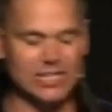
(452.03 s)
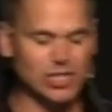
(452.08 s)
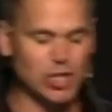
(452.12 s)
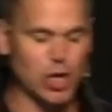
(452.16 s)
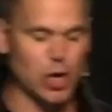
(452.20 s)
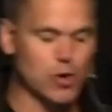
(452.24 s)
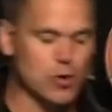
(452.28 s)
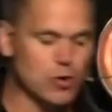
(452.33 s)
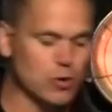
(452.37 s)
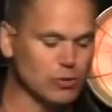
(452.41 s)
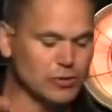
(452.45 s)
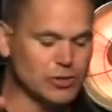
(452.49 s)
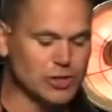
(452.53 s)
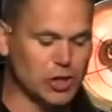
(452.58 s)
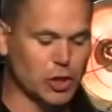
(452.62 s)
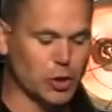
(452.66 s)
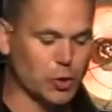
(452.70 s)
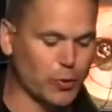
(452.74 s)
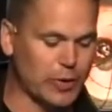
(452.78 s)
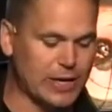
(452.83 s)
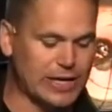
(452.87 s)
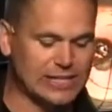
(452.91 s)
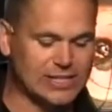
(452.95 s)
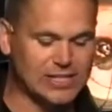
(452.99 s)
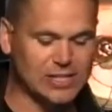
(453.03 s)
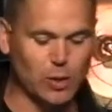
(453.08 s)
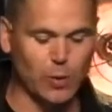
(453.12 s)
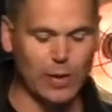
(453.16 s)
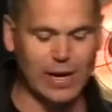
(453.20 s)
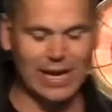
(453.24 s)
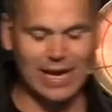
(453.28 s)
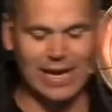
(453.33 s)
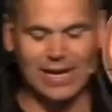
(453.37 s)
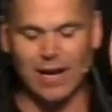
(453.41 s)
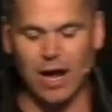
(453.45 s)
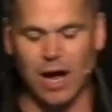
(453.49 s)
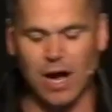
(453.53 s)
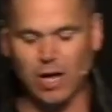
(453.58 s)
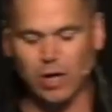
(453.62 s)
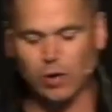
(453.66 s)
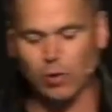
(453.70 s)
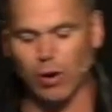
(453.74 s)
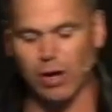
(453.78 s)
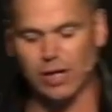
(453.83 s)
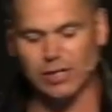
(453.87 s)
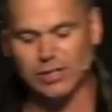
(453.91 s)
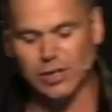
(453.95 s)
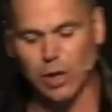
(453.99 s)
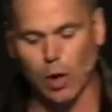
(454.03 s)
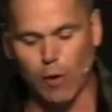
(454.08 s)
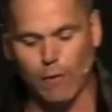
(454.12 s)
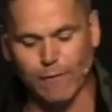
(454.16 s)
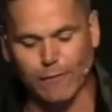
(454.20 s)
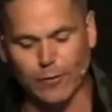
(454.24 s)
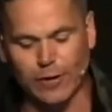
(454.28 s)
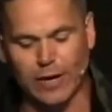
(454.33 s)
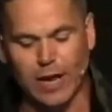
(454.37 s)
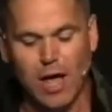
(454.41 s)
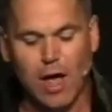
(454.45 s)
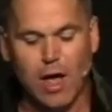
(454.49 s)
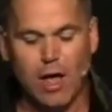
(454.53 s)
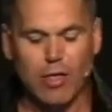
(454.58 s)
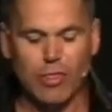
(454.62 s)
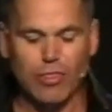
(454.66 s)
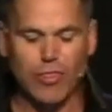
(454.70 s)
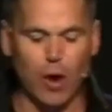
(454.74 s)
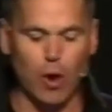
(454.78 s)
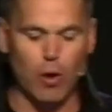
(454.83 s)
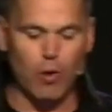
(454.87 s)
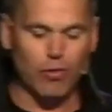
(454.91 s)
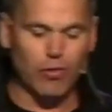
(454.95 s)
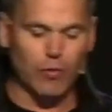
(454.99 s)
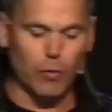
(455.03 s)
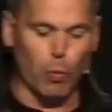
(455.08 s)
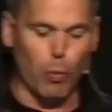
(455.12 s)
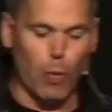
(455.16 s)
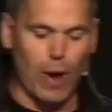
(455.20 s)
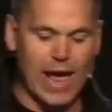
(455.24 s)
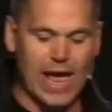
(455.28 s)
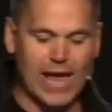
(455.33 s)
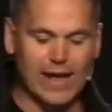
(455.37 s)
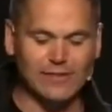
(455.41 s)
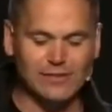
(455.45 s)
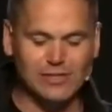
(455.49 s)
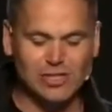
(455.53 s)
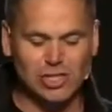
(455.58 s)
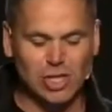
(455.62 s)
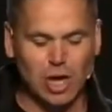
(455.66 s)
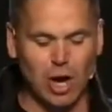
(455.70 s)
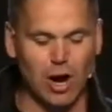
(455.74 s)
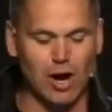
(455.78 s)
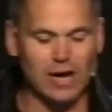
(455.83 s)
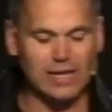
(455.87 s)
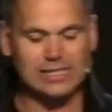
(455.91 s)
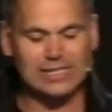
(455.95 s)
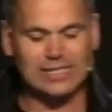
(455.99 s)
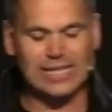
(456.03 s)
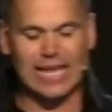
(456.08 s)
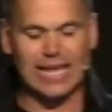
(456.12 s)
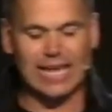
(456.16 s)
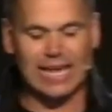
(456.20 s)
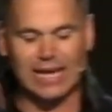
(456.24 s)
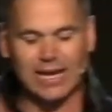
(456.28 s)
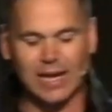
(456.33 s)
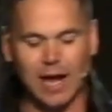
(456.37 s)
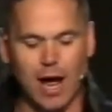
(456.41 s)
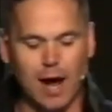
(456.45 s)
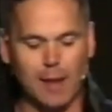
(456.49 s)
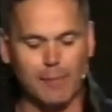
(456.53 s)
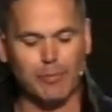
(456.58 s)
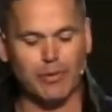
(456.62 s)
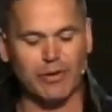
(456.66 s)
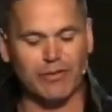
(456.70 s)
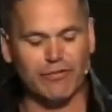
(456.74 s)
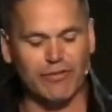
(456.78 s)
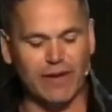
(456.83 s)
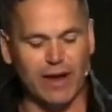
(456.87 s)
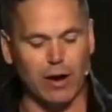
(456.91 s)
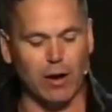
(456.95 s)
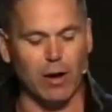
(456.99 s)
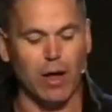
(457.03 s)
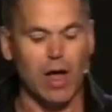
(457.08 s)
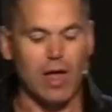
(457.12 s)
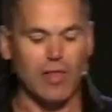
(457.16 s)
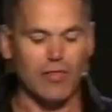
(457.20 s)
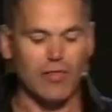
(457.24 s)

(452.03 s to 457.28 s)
eternal decree, so it cannot cross over it. Though the waves toss, they cannot prevail.